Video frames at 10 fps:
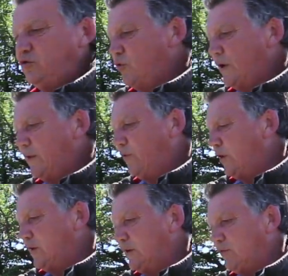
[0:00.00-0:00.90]

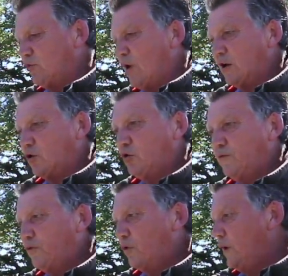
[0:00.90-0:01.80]
23 seems quite good
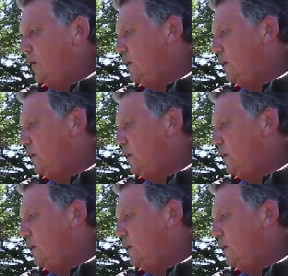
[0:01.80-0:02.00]
for it.